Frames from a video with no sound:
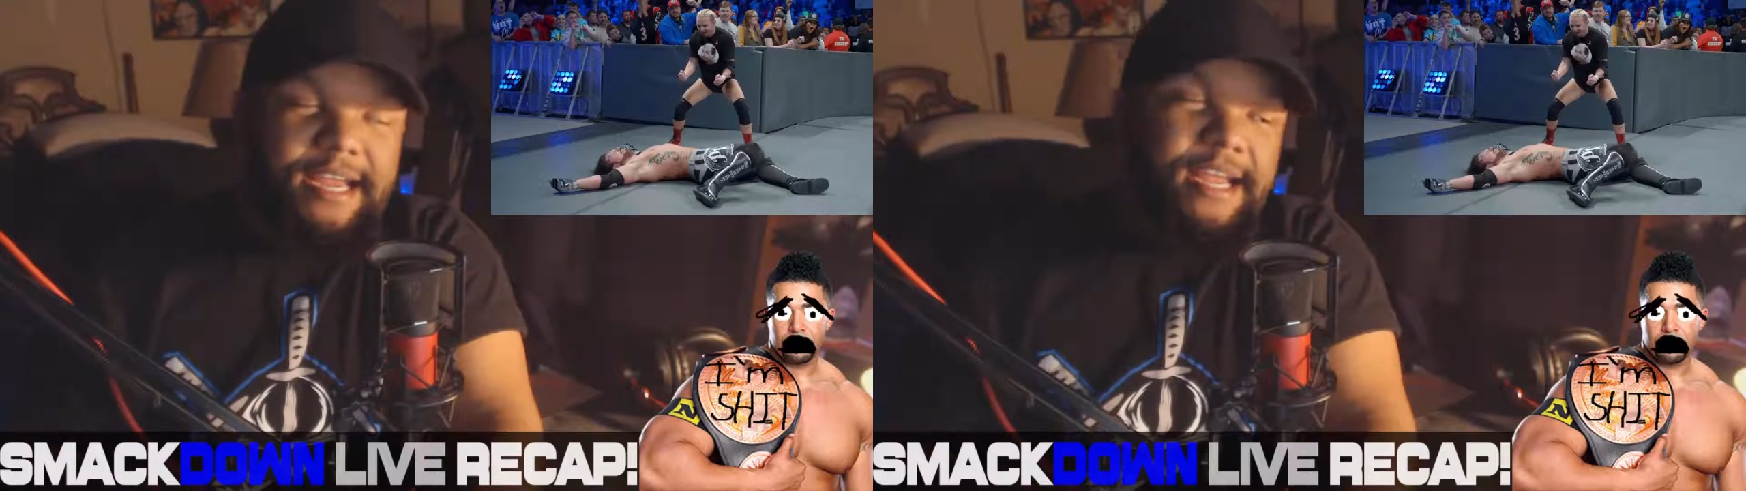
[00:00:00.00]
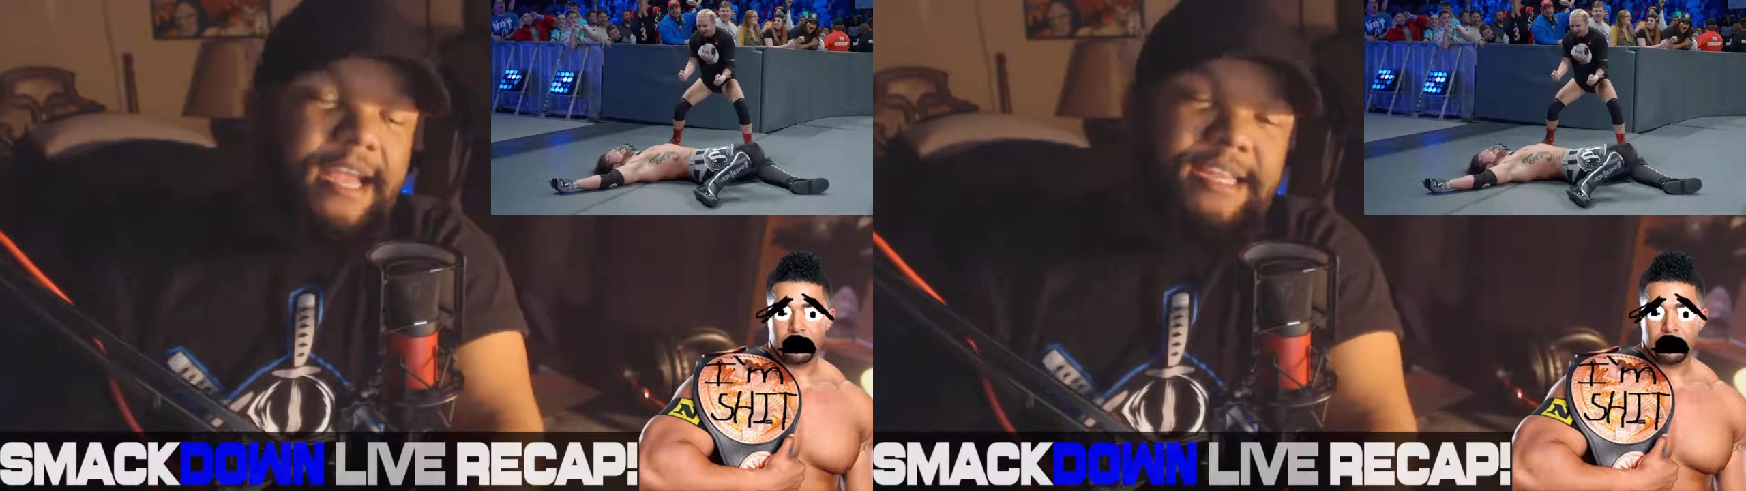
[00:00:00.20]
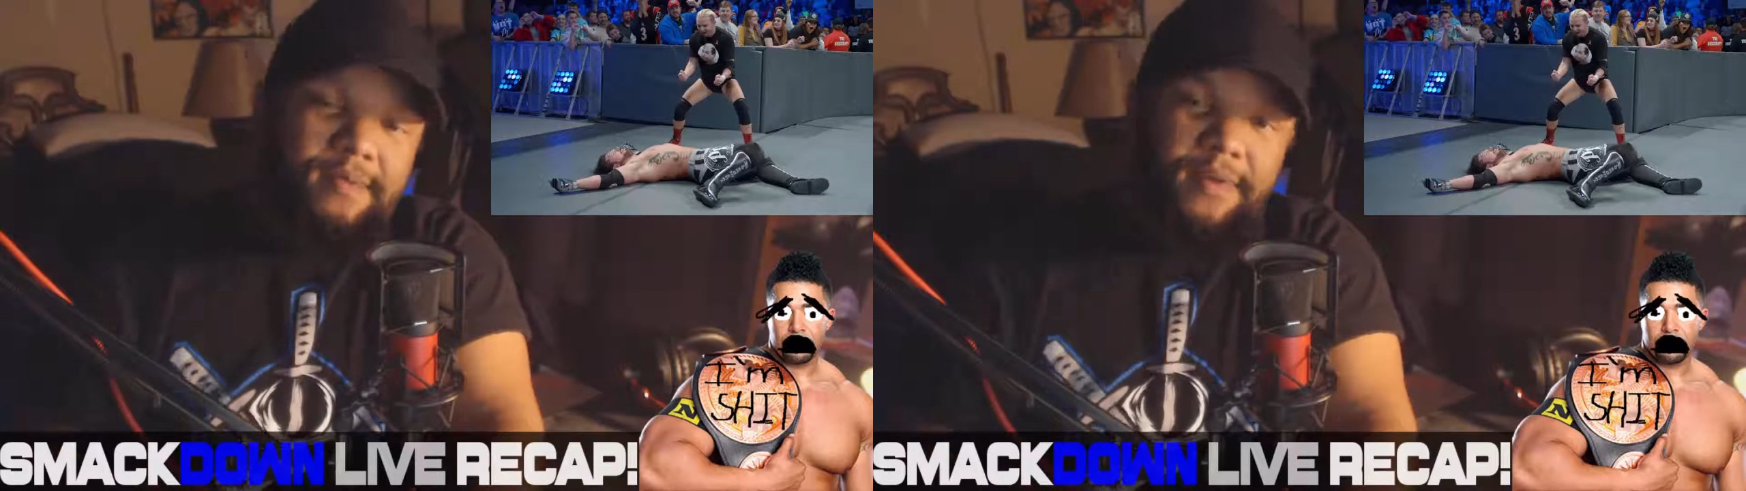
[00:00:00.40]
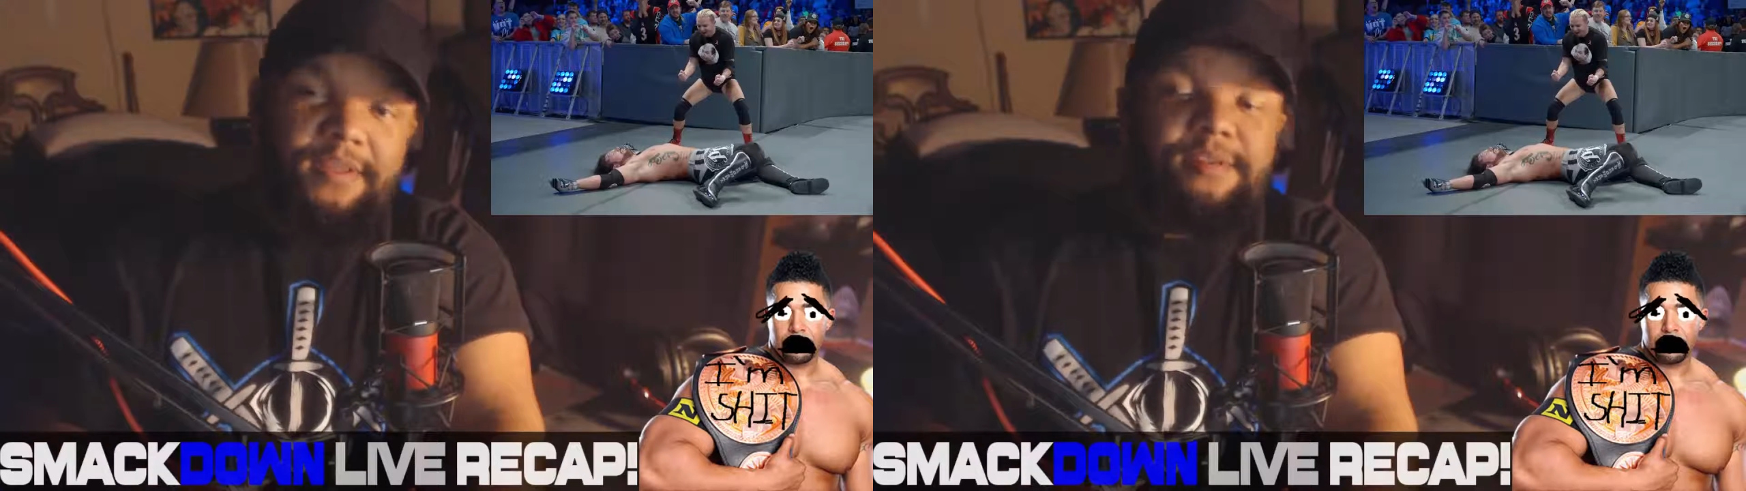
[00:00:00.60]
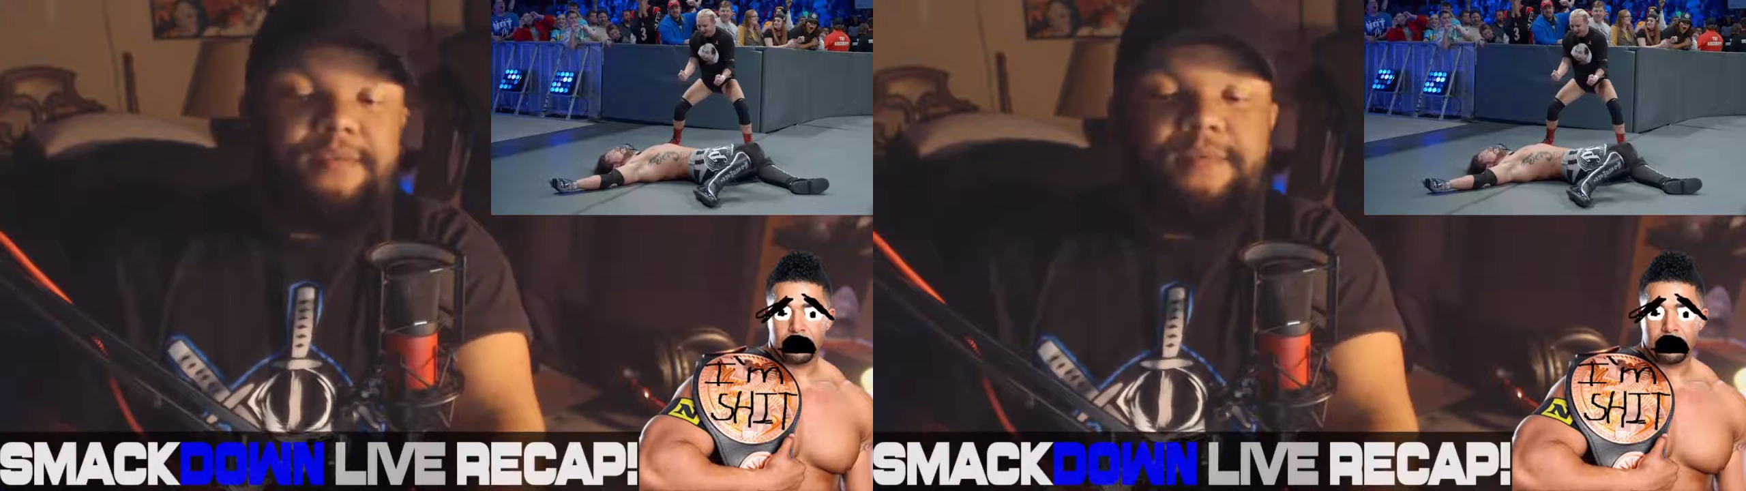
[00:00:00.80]
AJ
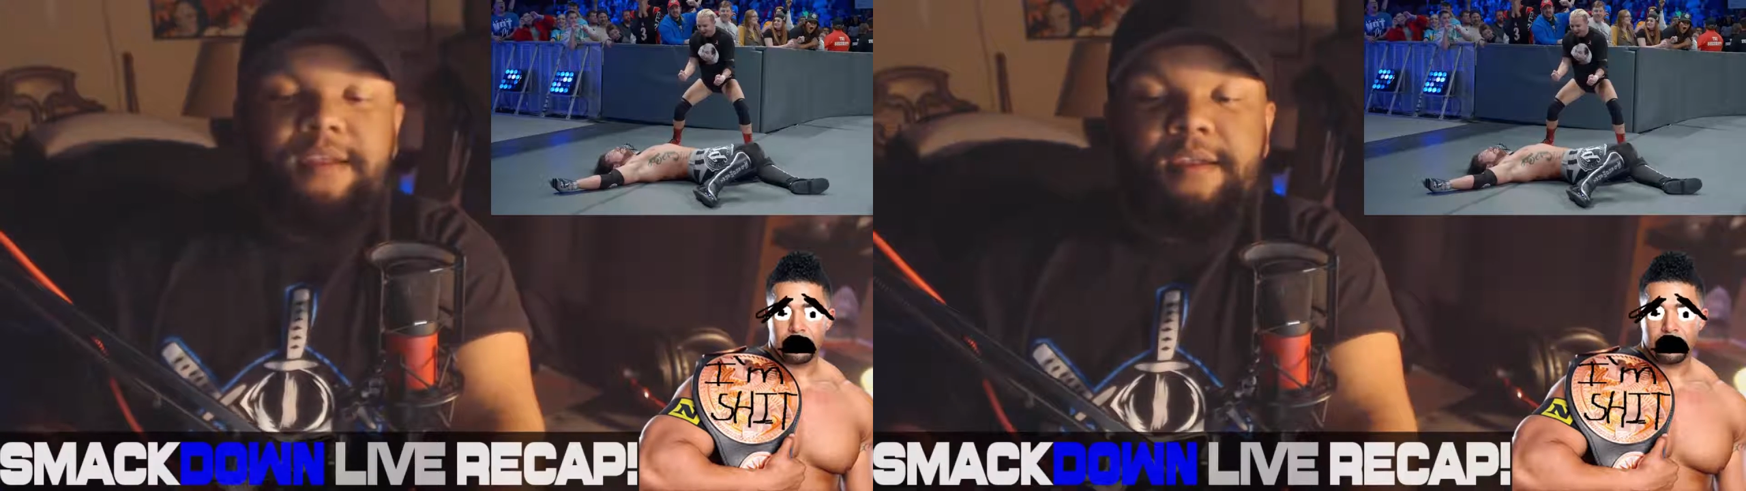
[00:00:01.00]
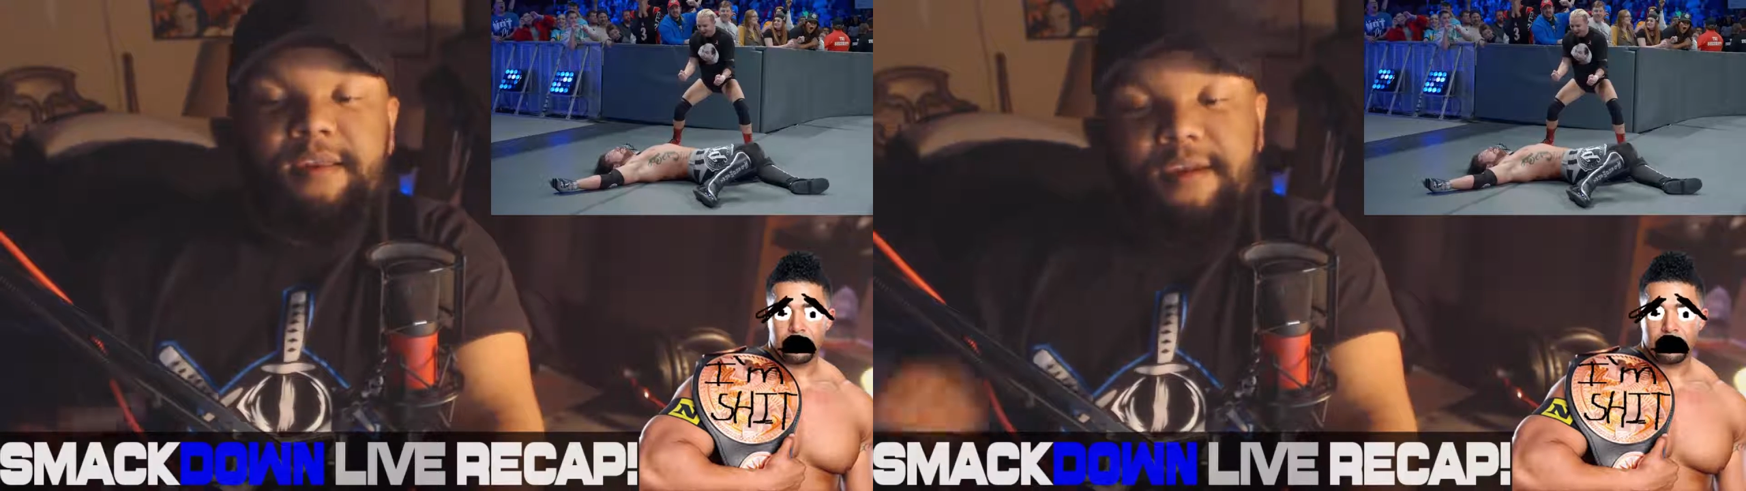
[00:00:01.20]
picks up the win.